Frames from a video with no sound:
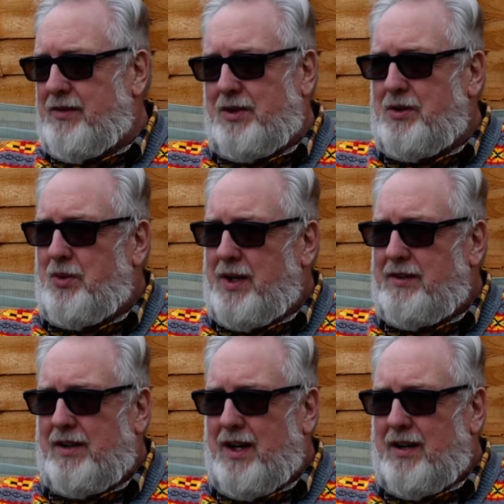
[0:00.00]
a good way
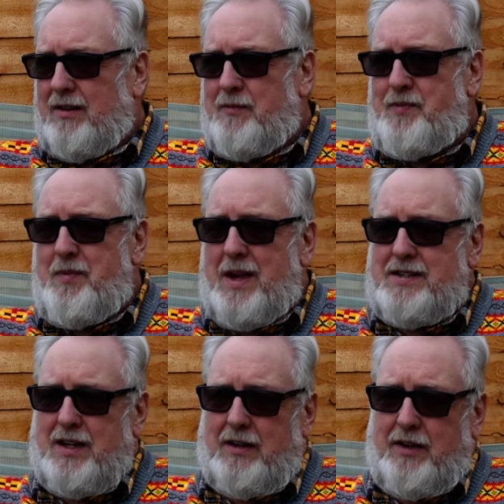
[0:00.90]
to go. I
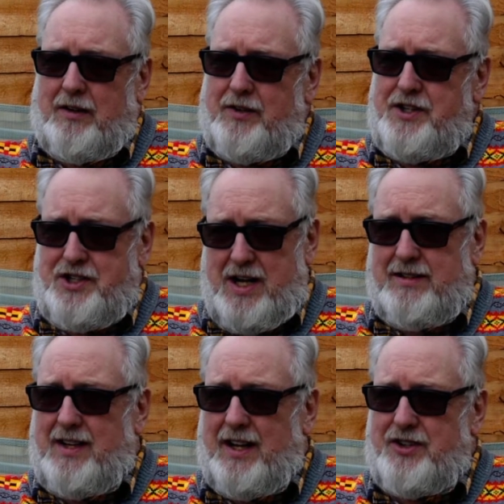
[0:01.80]
started off in
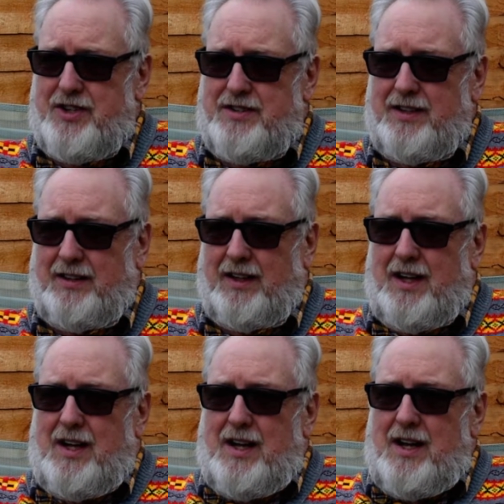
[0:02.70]
gents hairdressing
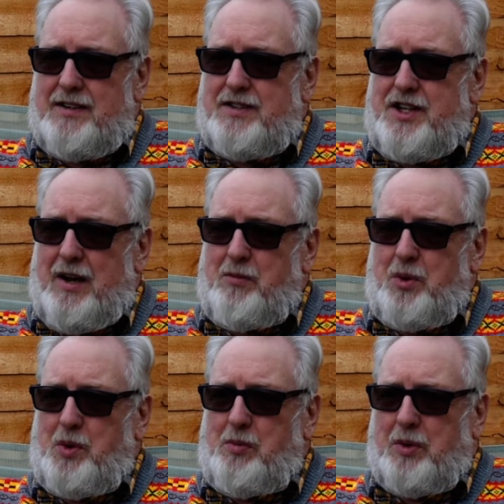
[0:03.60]
as a
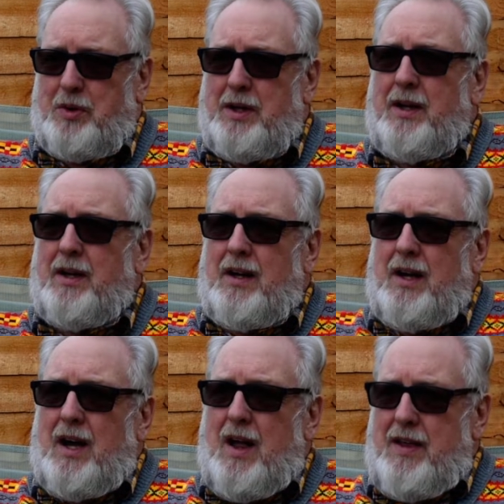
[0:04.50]
shampoo boy.
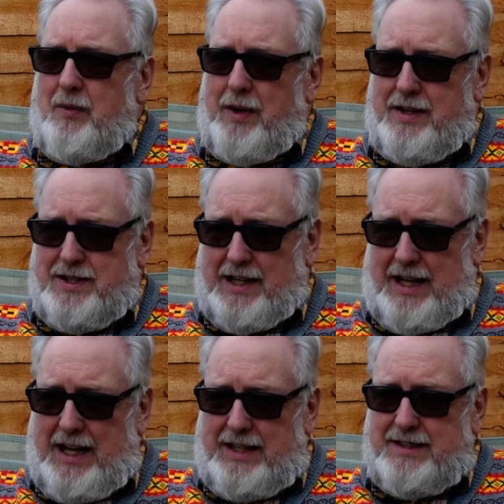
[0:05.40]
I then went into
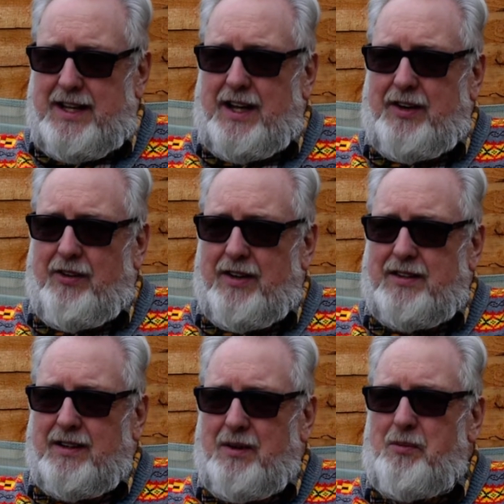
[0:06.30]
ladies
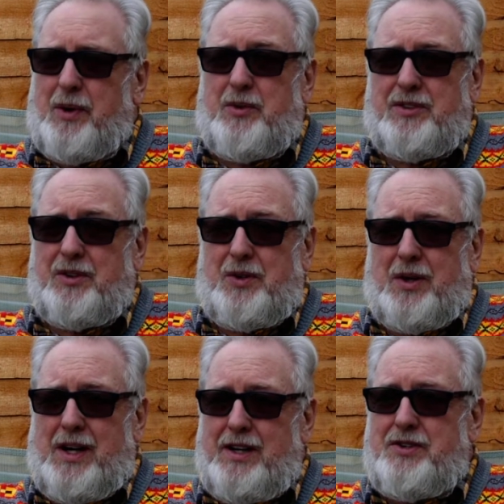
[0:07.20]
hairdressing. I wasn't
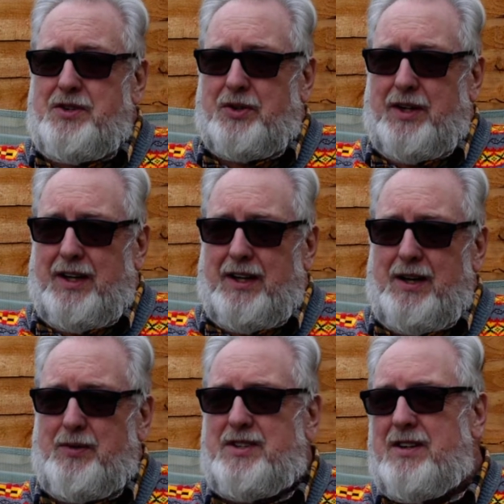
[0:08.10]
quite enjoying it.
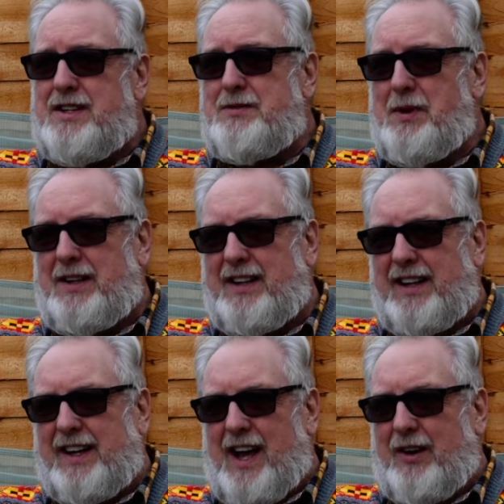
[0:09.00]
It was nice meeting
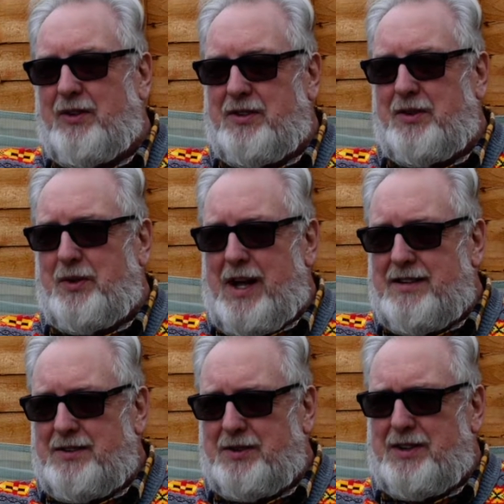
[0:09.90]
the girls and all that
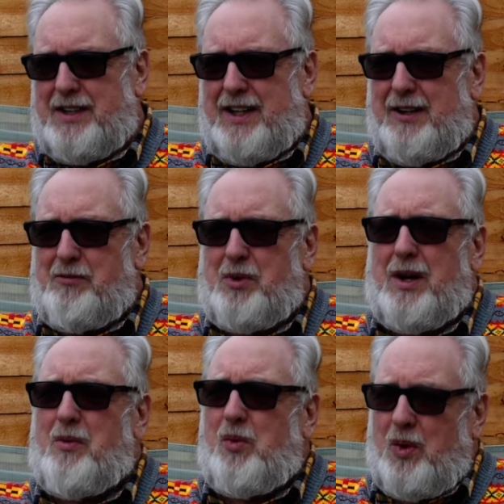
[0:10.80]
sort of thing,
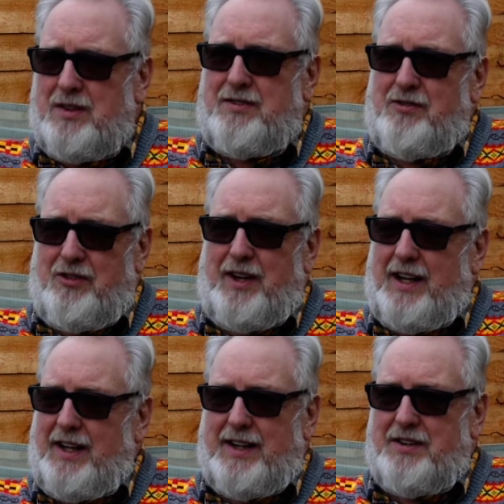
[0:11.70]
but I wasn't
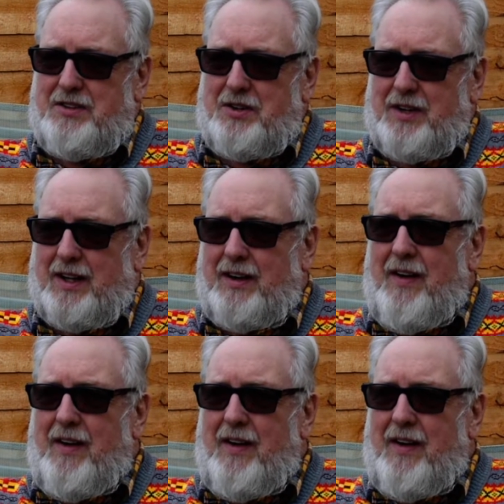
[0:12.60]
really into it.